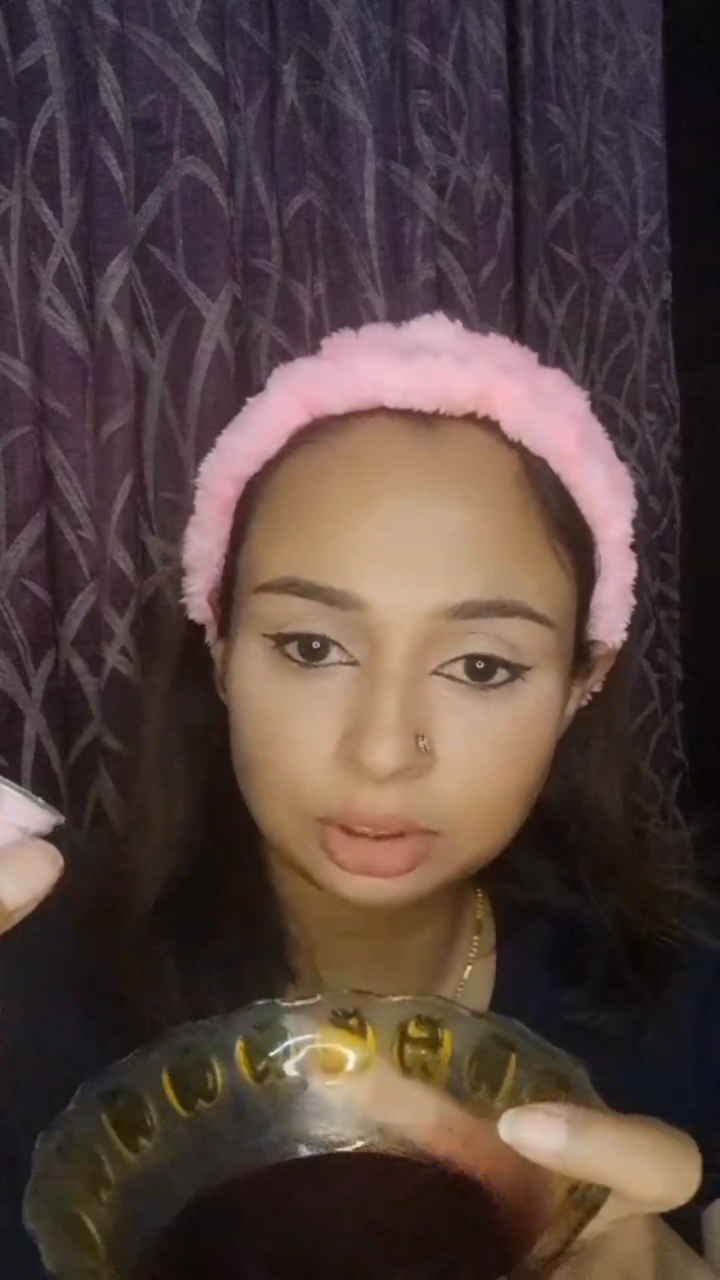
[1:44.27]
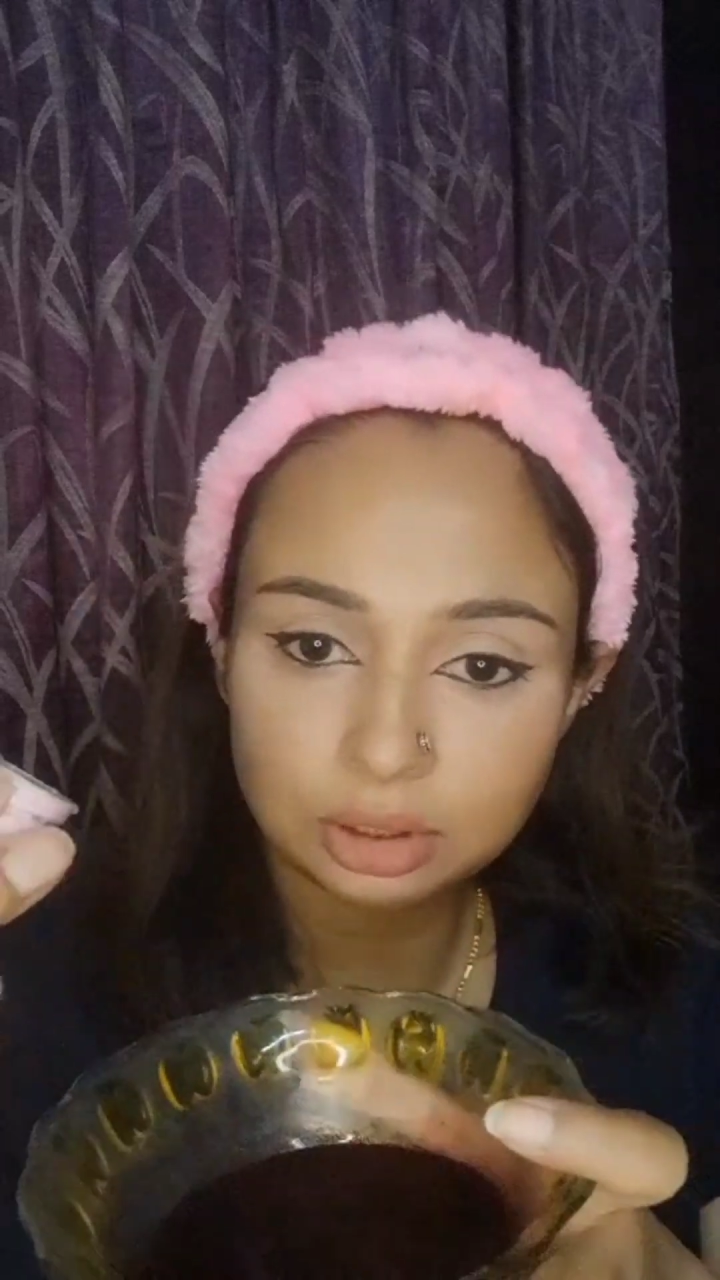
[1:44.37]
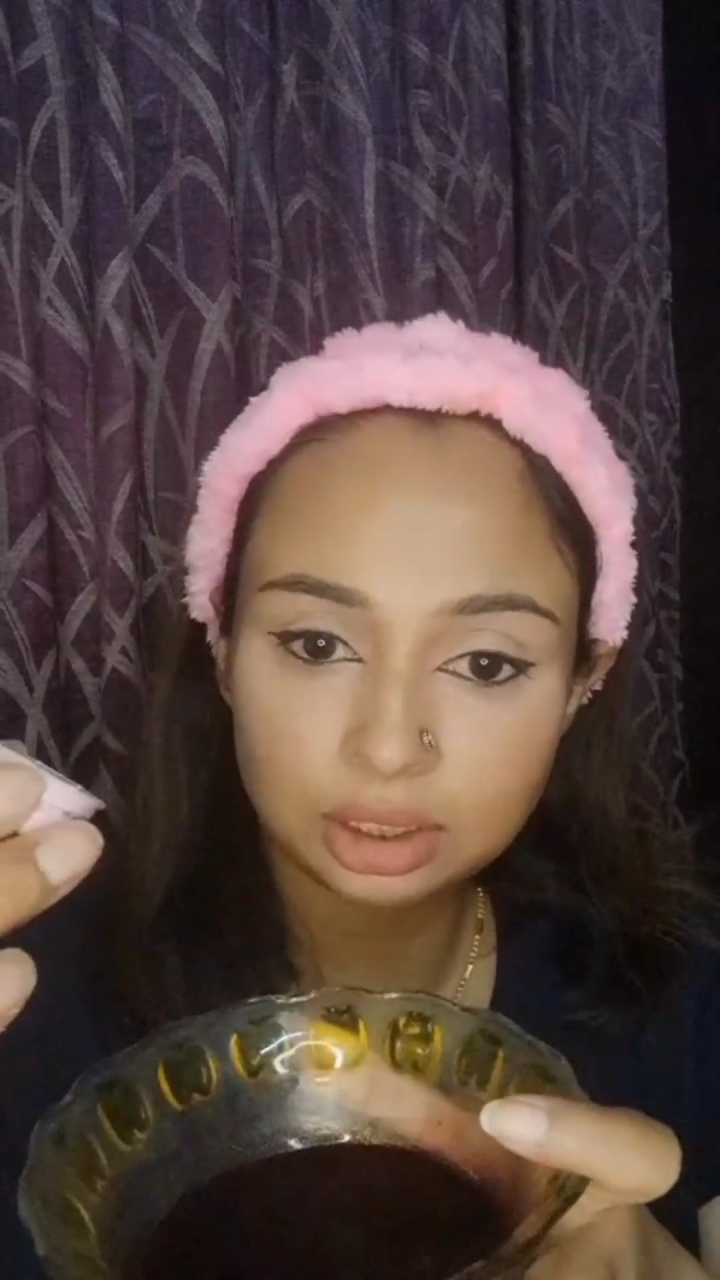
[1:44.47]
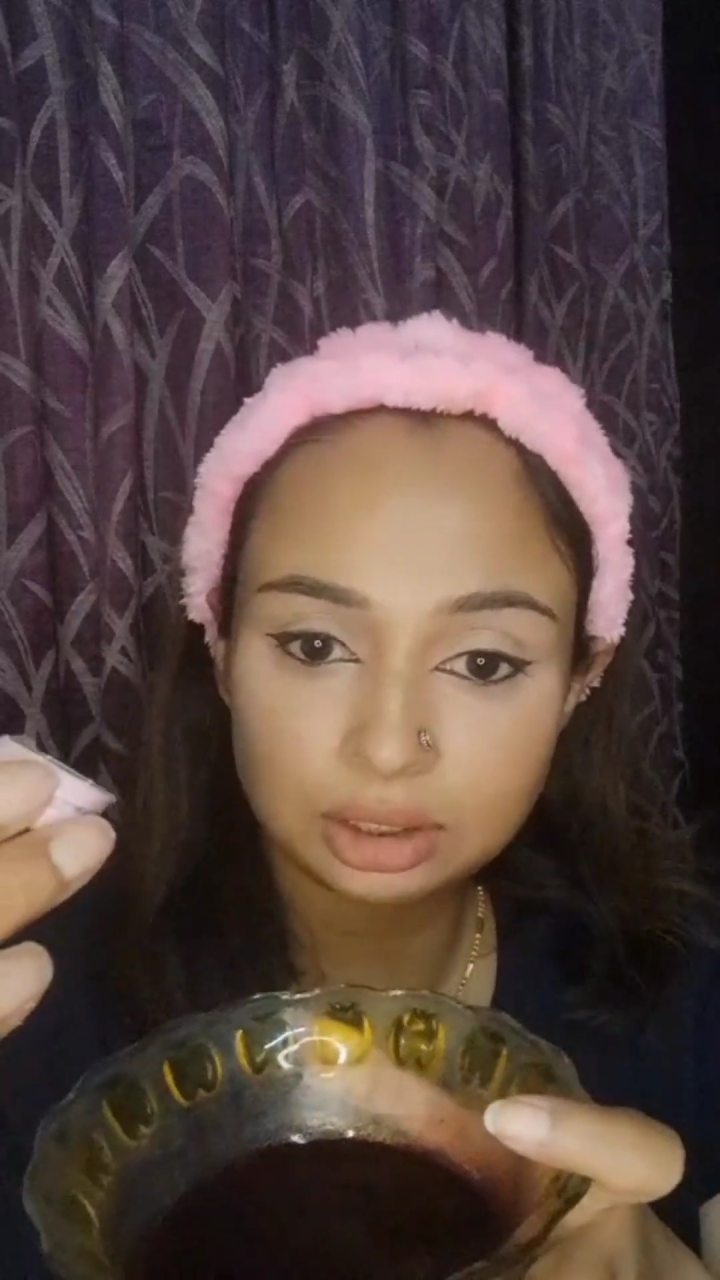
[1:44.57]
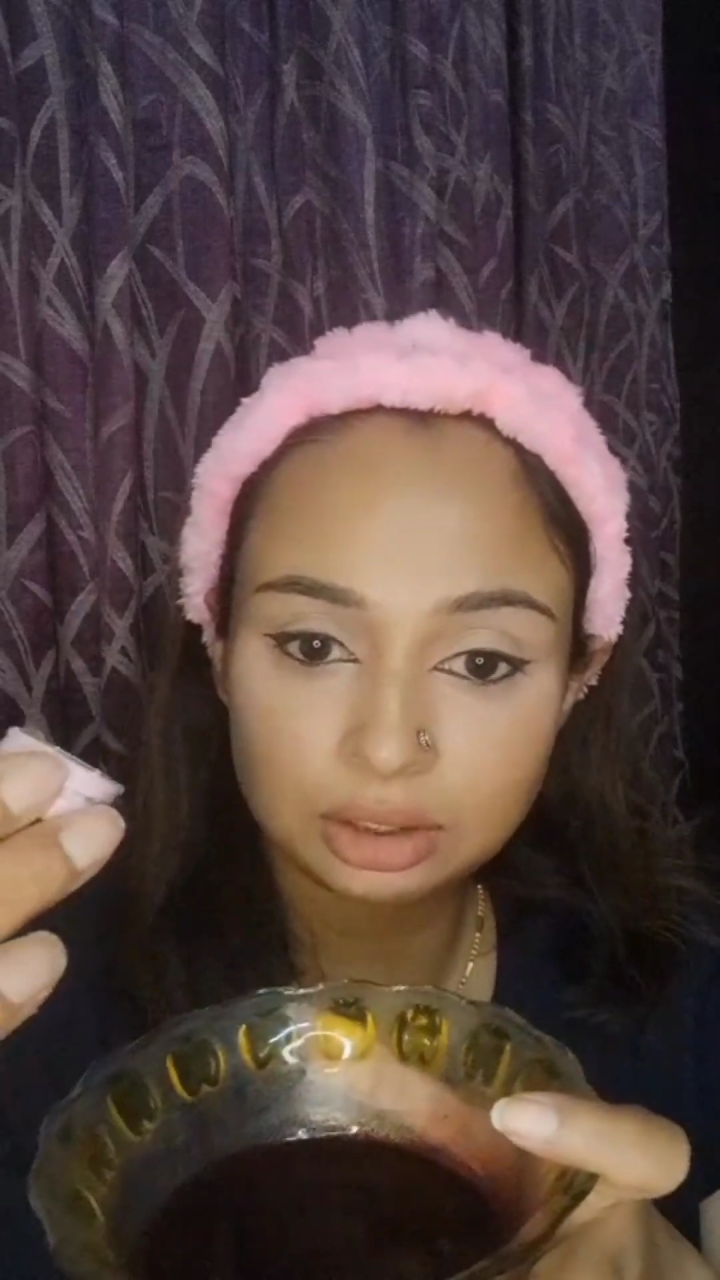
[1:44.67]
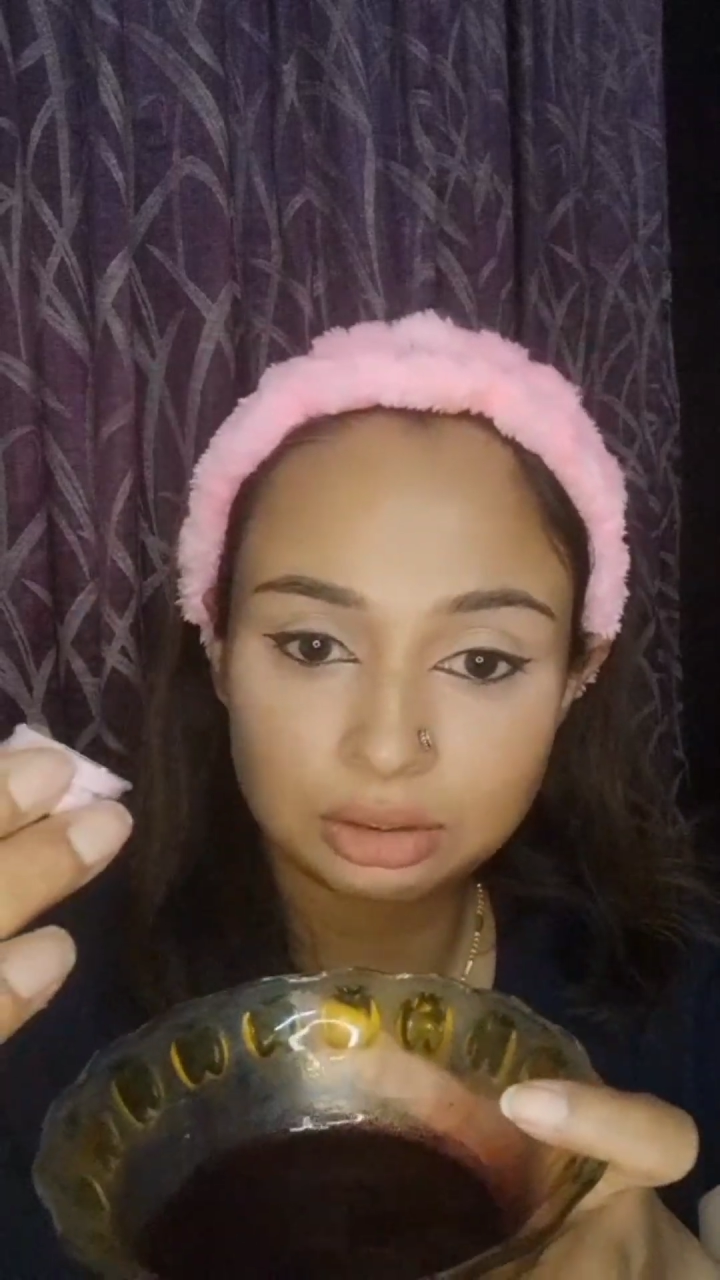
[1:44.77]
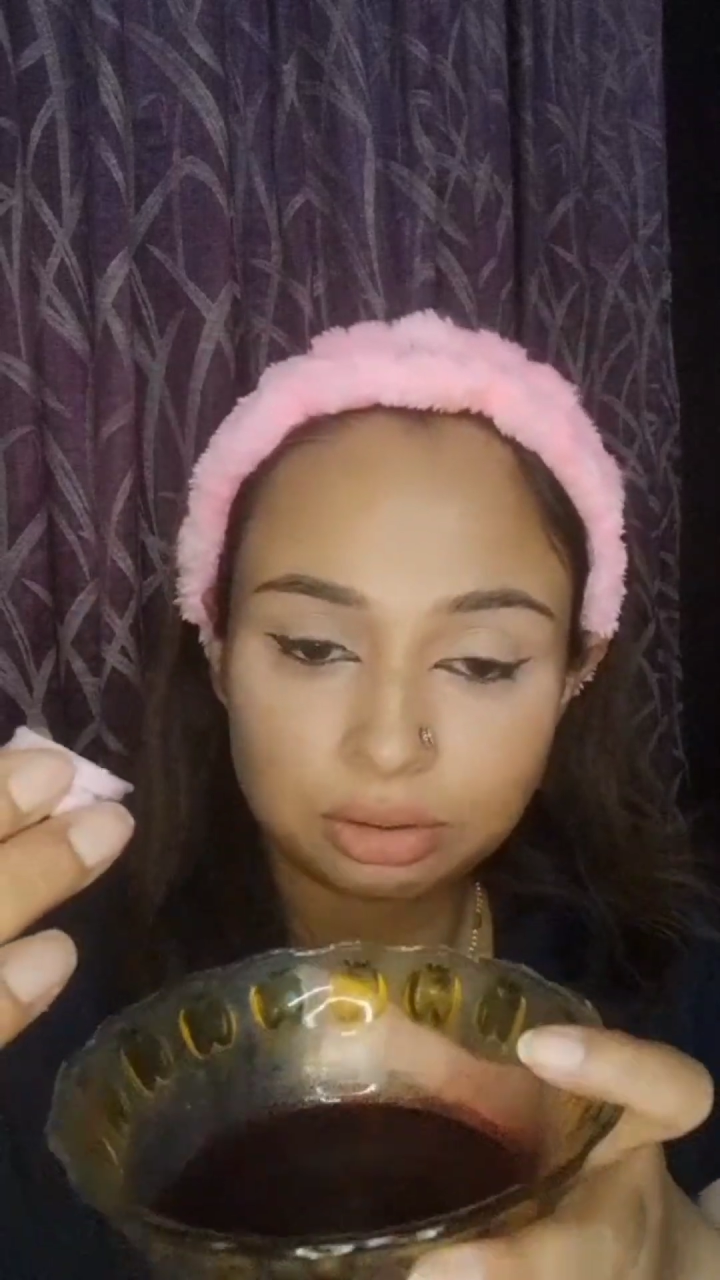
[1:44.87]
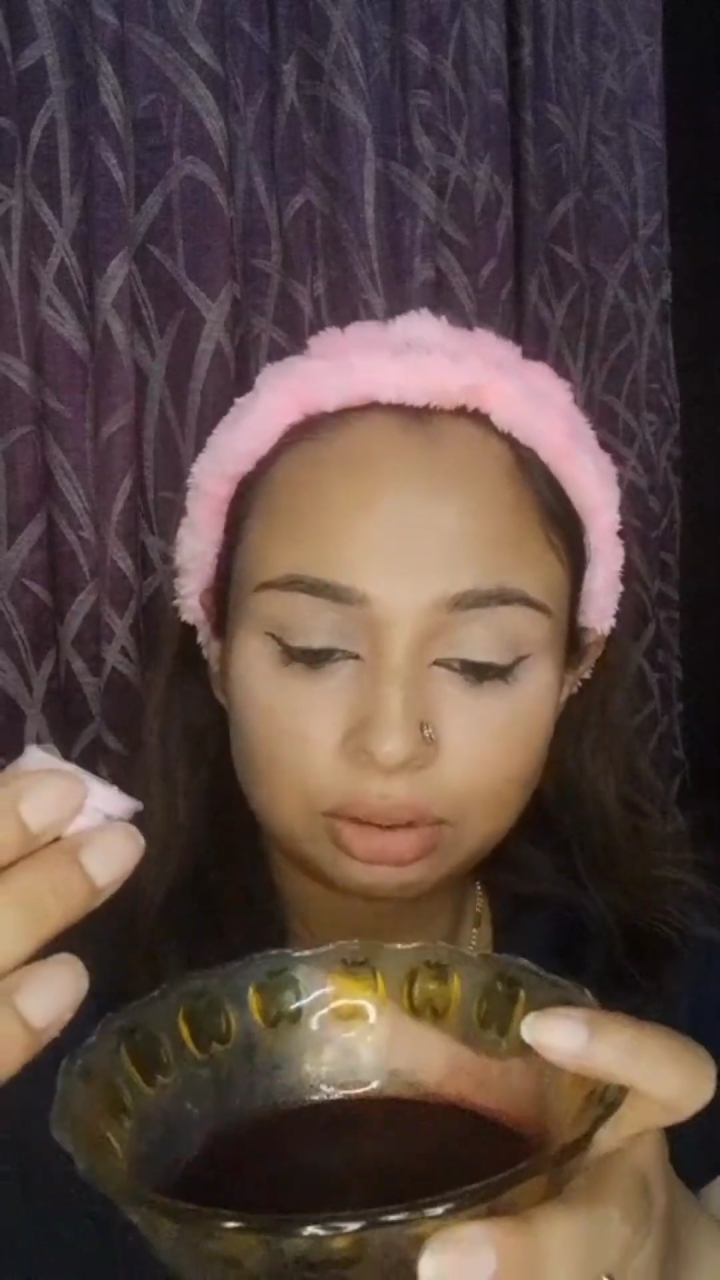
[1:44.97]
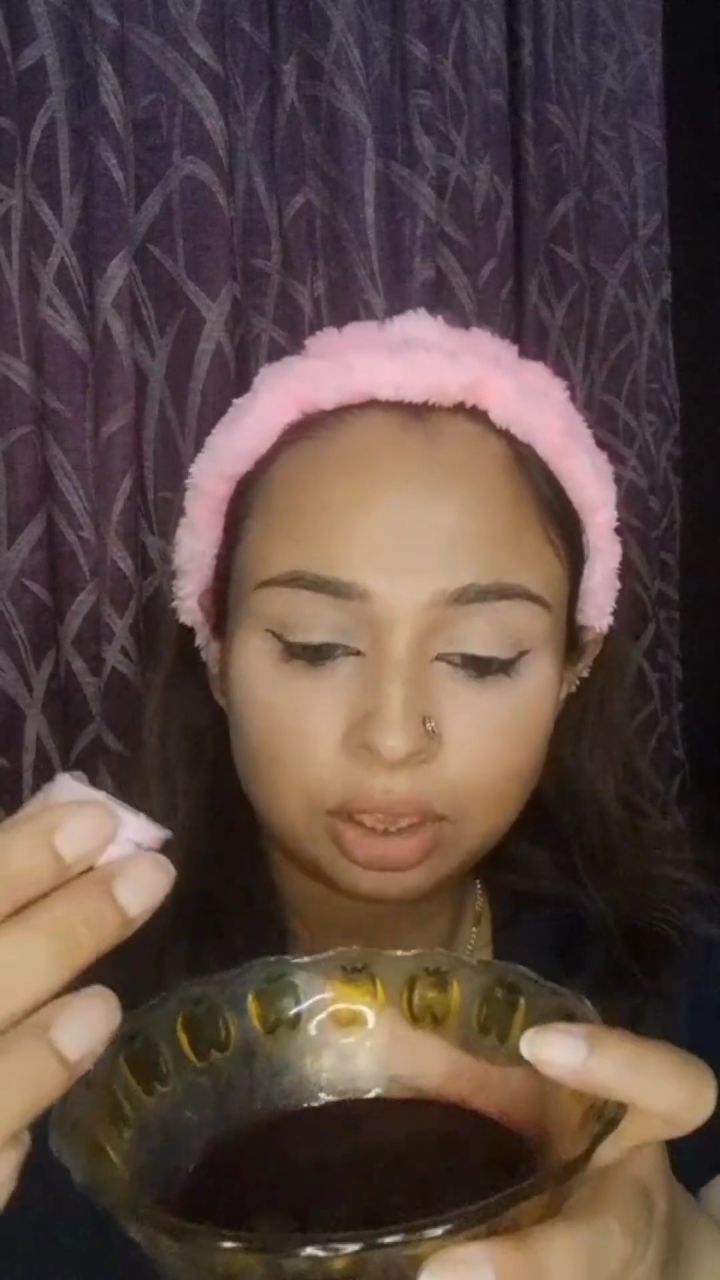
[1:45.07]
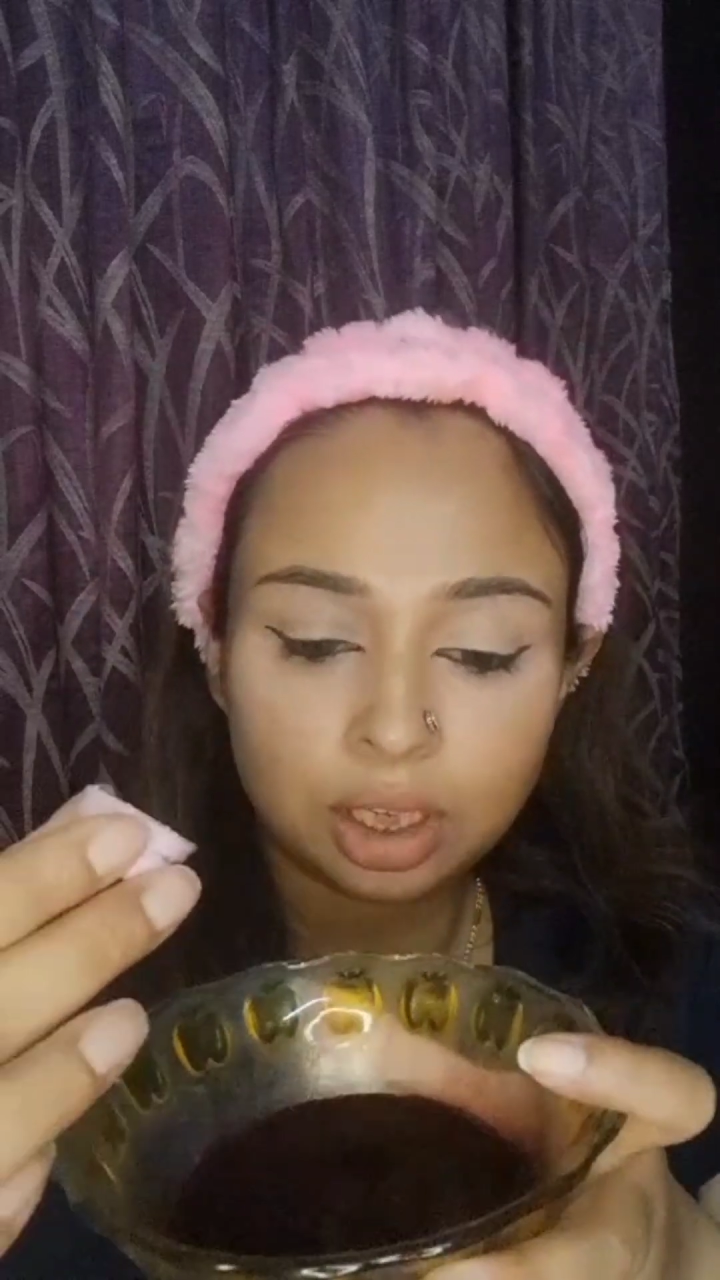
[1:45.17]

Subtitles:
going to